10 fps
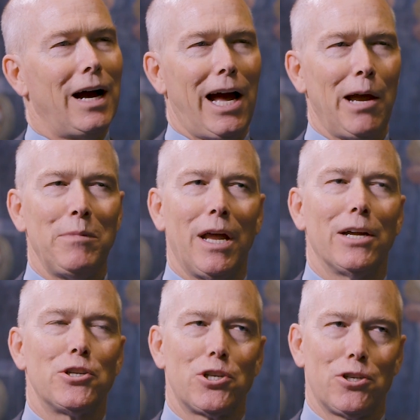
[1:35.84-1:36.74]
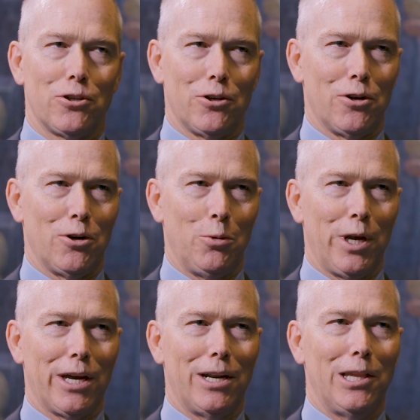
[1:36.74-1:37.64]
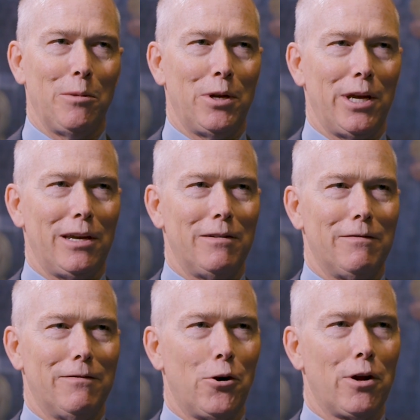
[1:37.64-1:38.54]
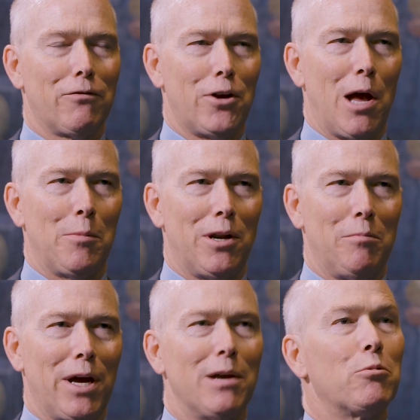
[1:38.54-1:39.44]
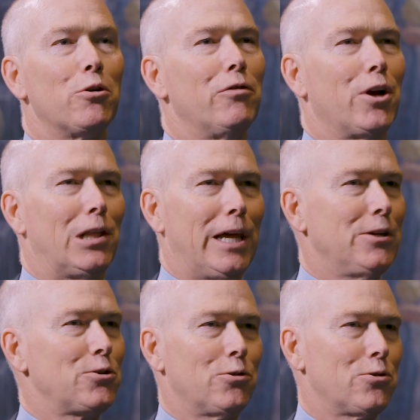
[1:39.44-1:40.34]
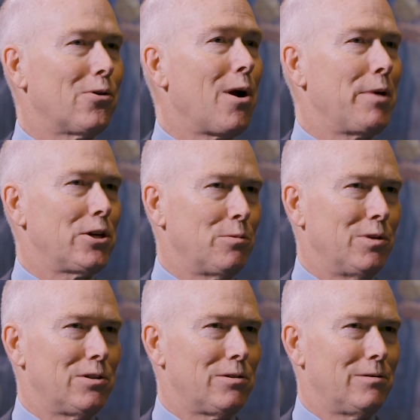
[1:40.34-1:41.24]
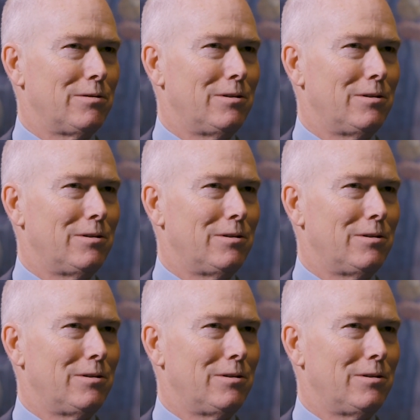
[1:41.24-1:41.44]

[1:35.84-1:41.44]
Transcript: I'm not sure we can eliminate photic phenomenon by improving our lasers or our measurements.